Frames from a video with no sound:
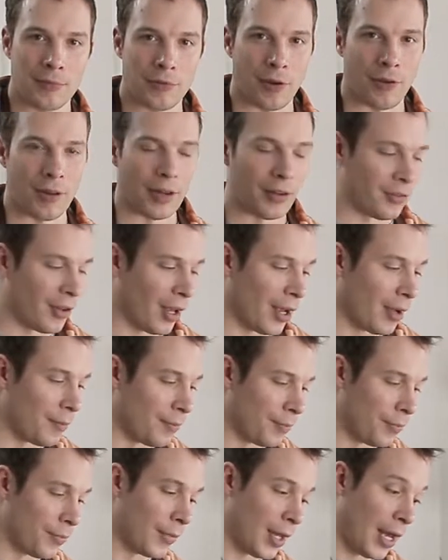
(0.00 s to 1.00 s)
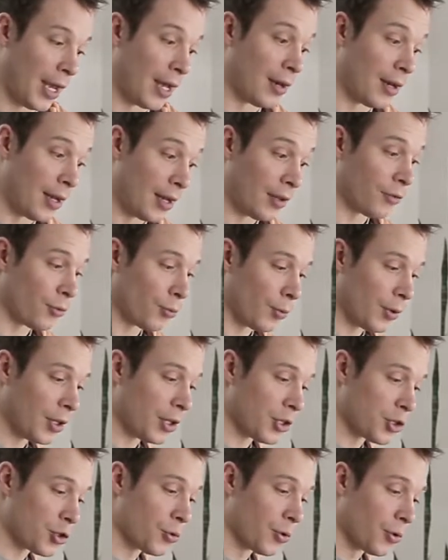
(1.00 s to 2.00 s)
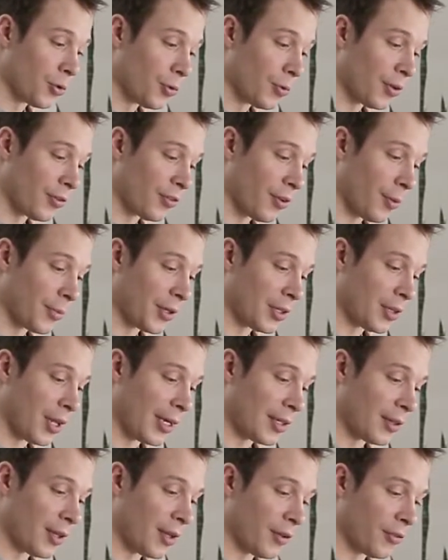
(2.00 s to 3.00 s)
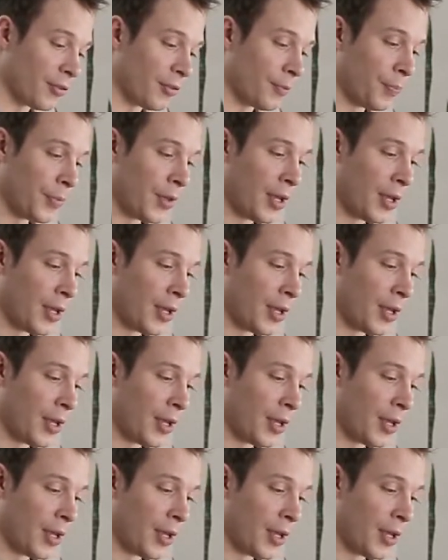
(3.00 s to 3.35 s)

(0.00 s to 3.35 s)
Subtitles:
so they say. And it's really true with something like this.